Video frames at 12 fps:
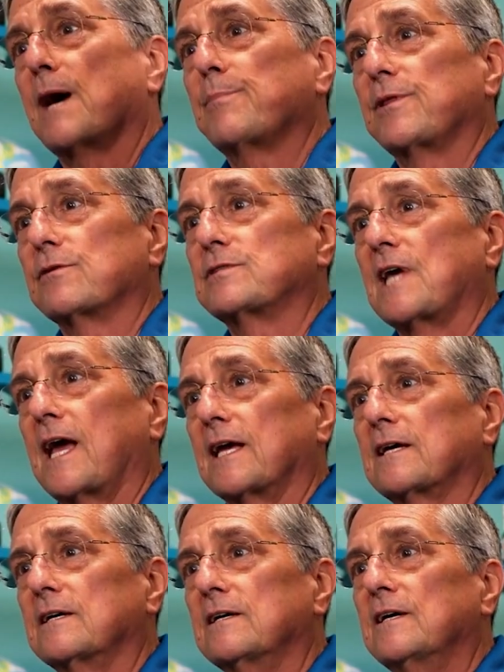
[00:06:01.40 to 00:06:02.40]
their tank,
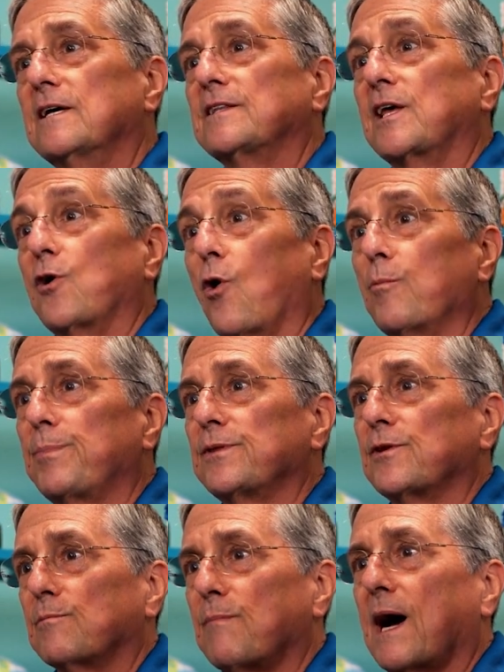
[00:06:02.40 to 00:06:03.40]
they open their
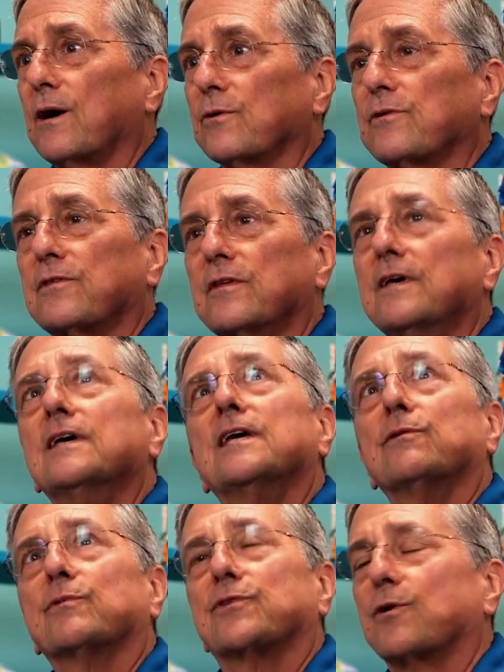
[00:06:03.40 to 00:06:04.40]
mouth, and
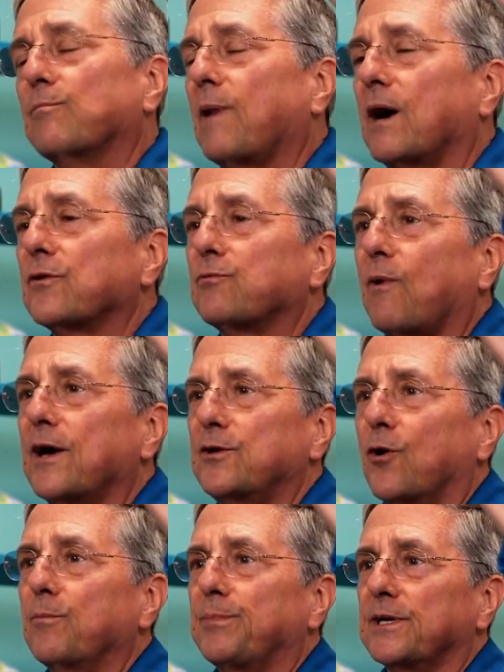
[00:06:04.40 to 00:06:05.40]
with their mouth wide
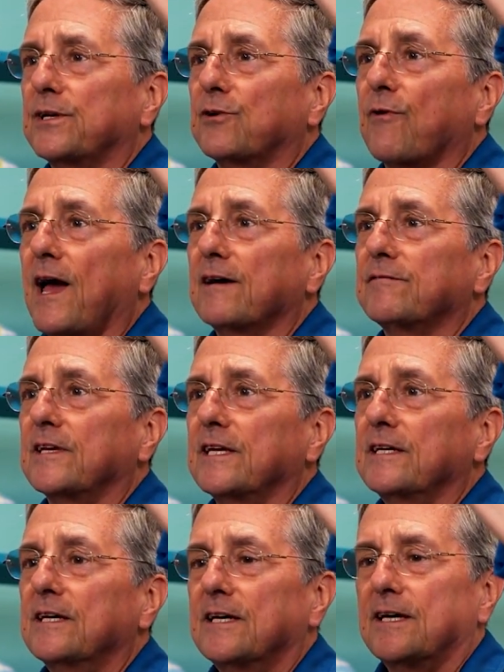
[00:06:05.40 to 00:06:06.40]
open in gravity,
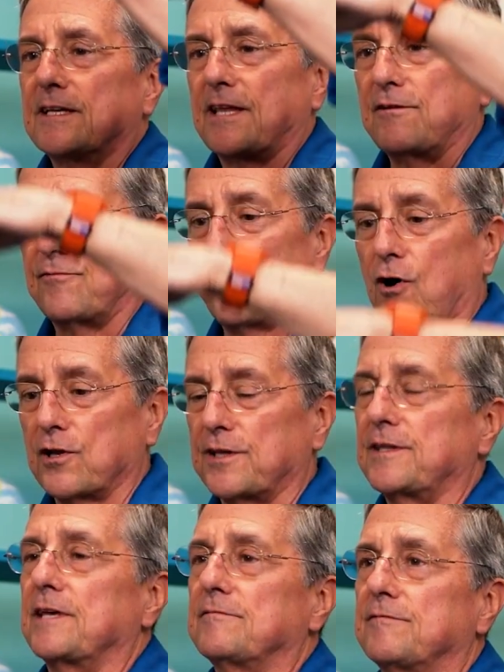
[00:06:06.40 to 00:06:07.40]
they fall and they
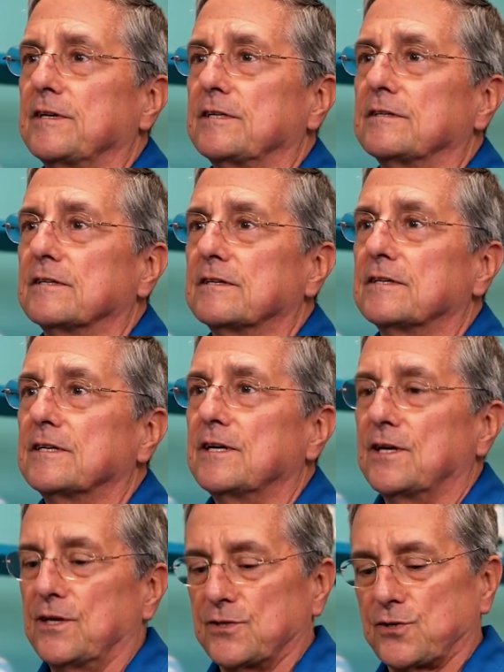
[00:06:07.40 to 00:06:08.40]
feed.
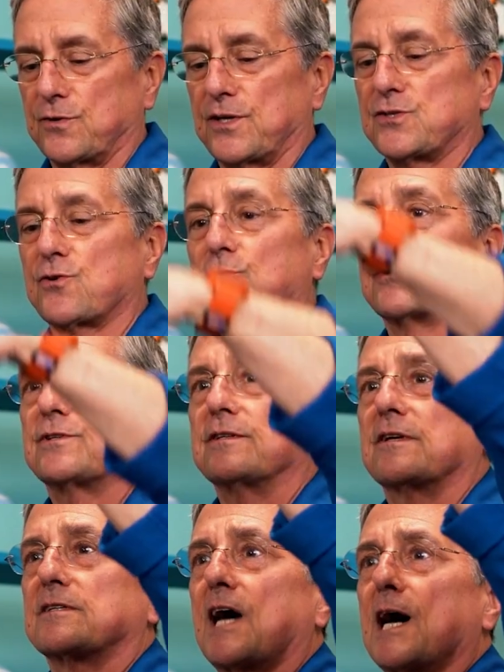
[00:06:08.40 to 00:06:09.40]
So they squirt to the
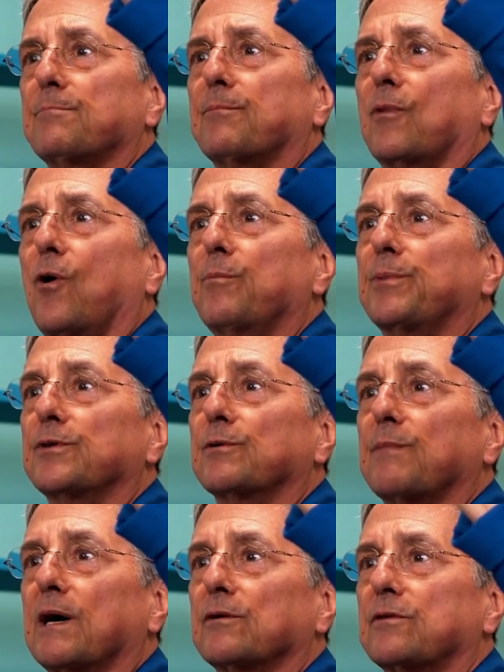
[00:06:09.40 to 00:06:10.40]
top, open their
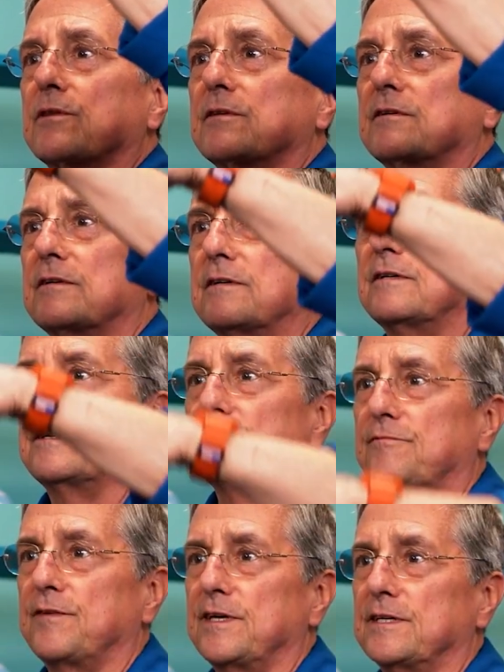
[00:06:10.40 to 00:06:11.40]
mouth, and
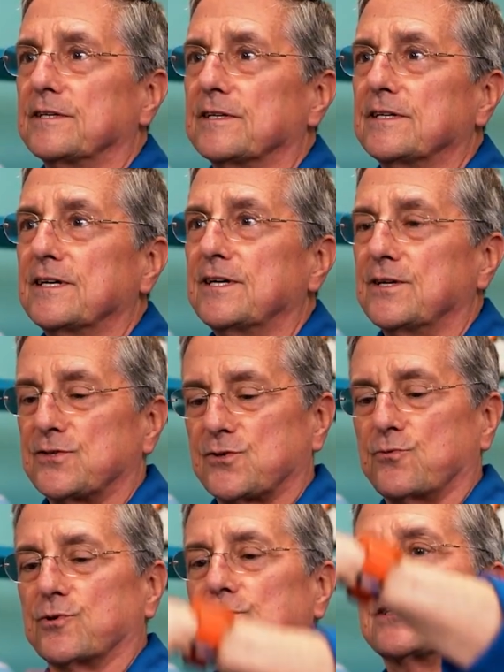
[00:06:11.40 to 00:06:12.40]
feed.
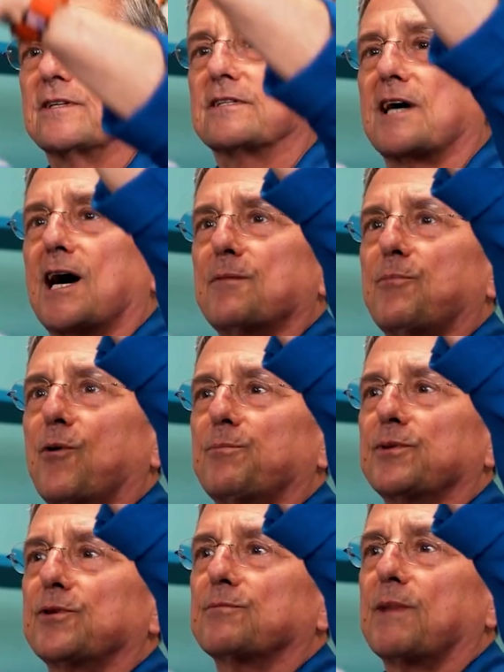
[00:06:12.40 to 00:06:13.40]
Squirt to the top, open
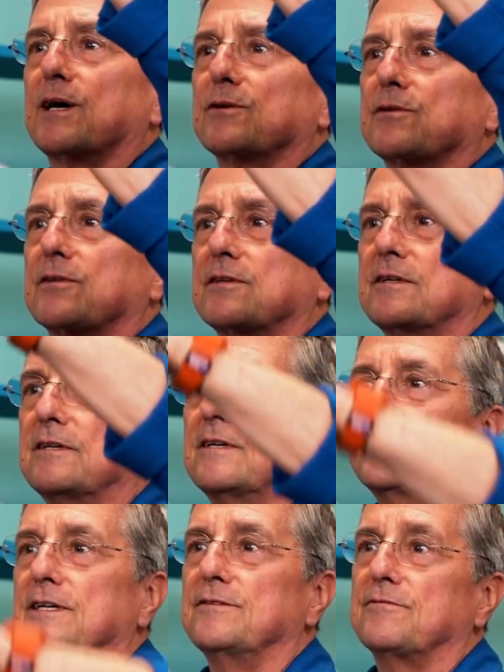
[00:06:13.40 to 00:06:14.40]
their mouth,
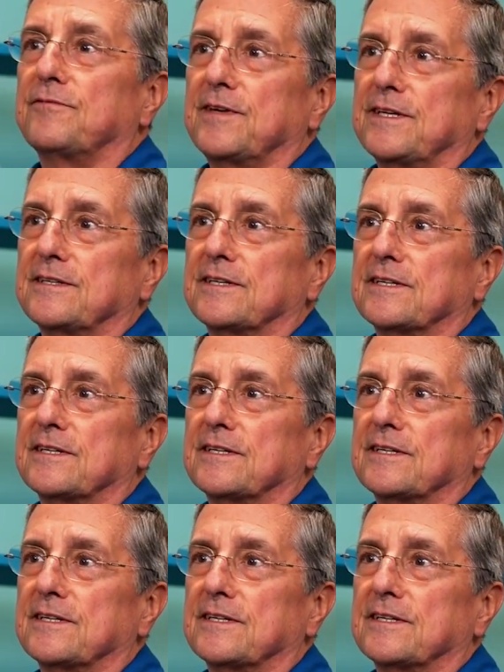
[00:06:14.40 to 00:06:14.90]
and feed.